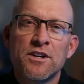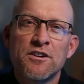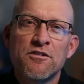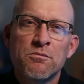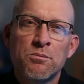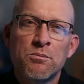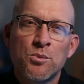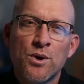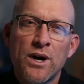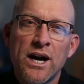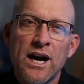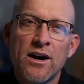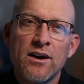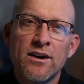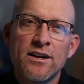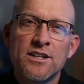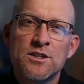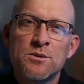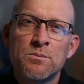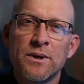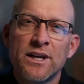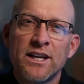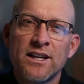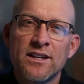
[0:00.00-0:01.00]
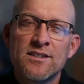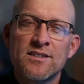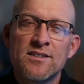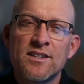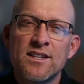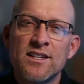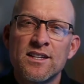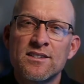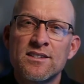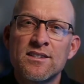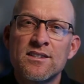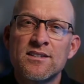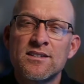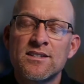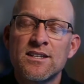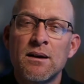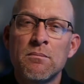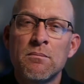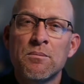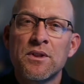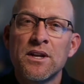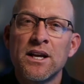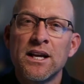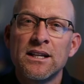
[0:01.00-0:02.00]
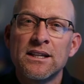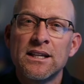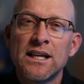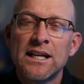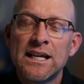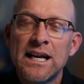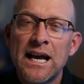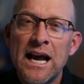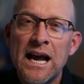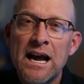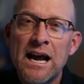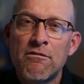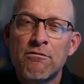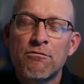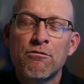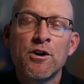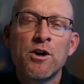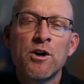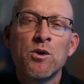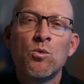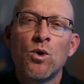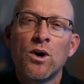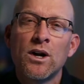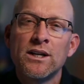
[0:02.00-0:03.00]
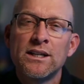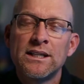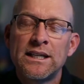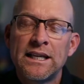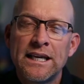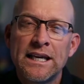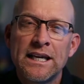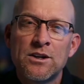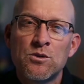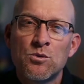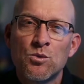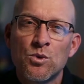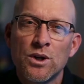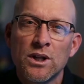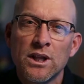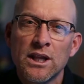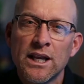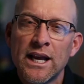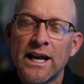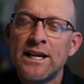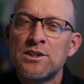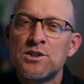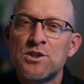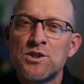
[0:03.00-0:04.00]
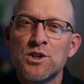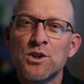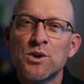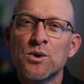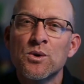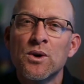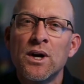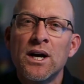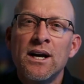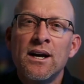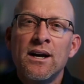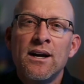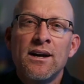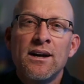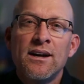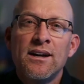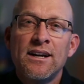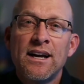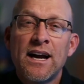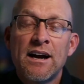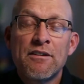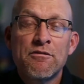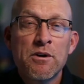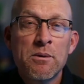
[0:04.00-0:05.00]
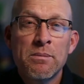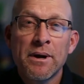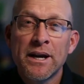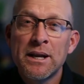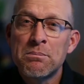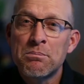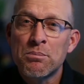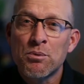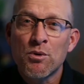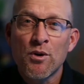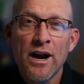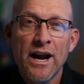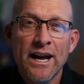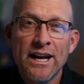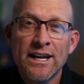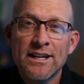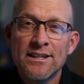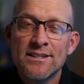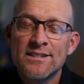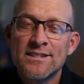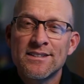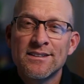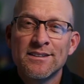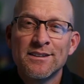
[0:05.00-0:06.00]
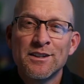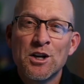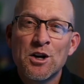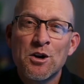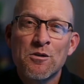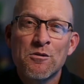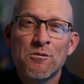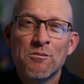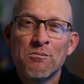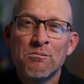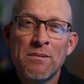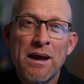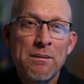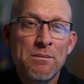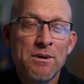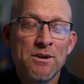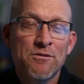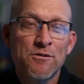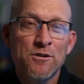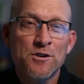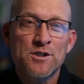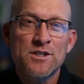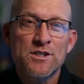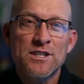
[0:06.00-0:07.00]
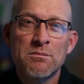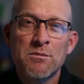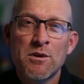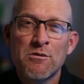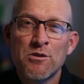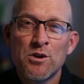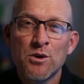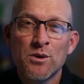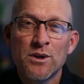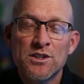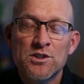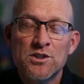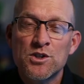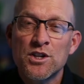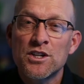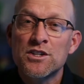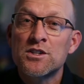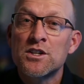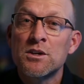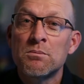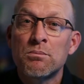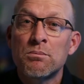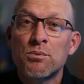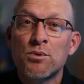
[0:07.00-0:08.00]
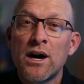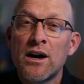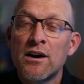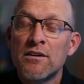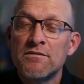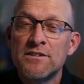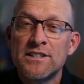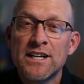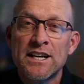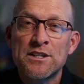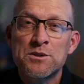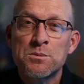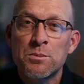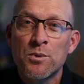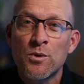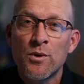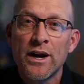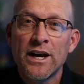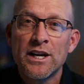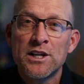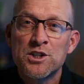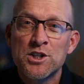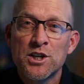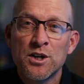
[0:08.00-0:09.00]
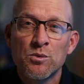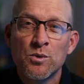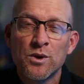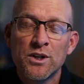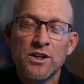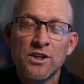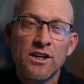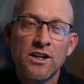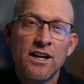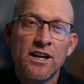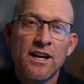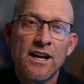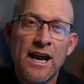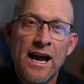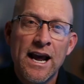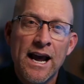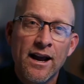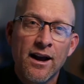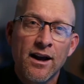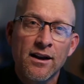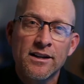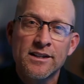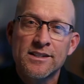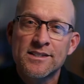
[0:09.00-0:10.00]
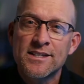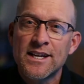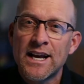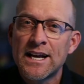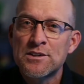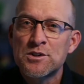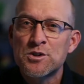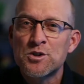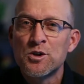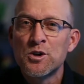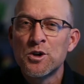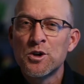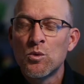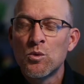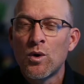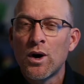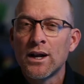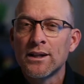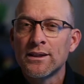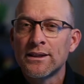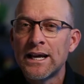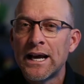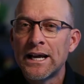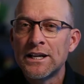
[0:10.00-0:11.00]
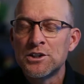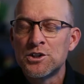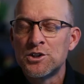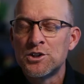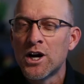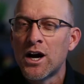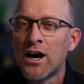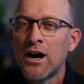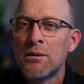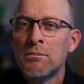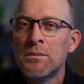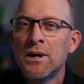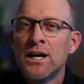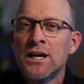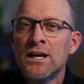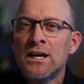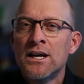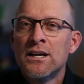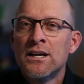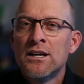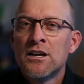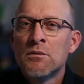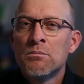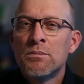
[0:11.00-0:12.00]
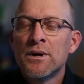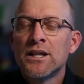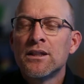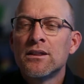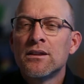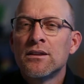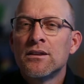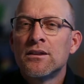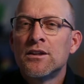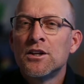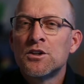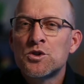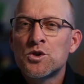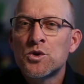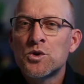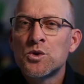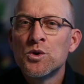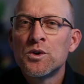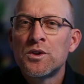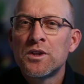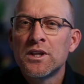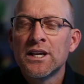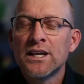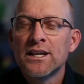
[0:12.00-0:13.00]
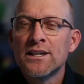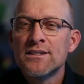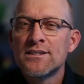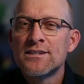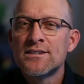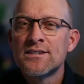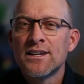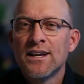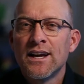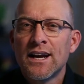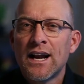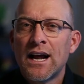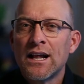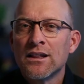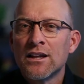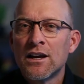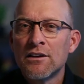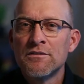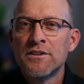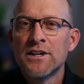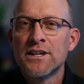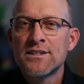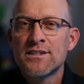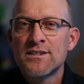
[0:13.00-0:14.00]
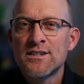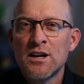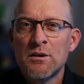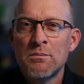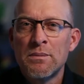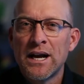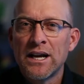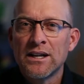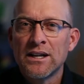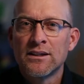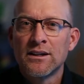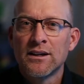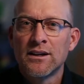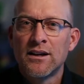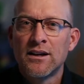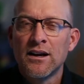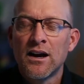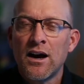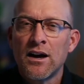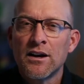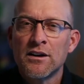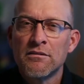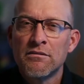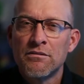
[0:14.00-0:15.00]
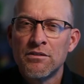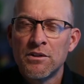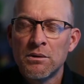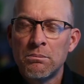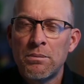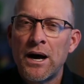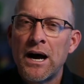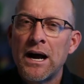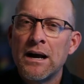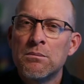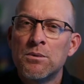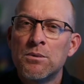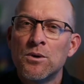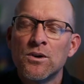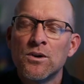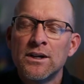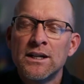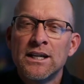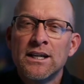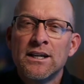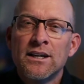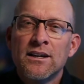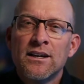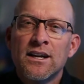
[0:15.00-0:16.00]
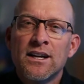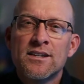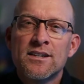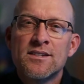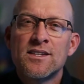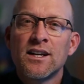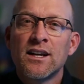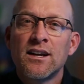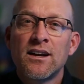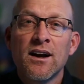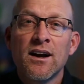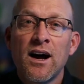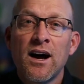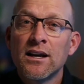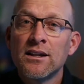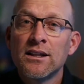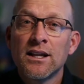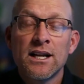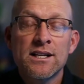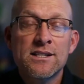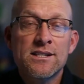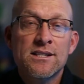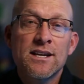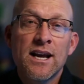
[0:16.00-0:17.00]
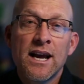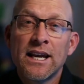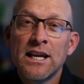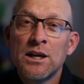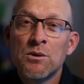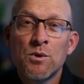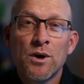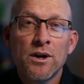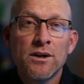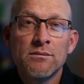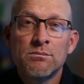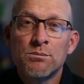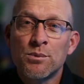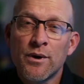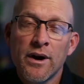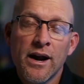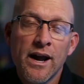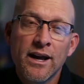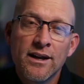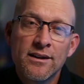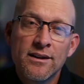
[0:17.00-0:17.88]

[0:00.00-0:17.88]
of prayer is because this is something that everyone can relate to everybody prays. You know, maybe for some of you, it's just a prayer of desperation when you need an A on a test or you want that job. But the truth is, and I love this about the God of the Bible, is that God lets anyone pray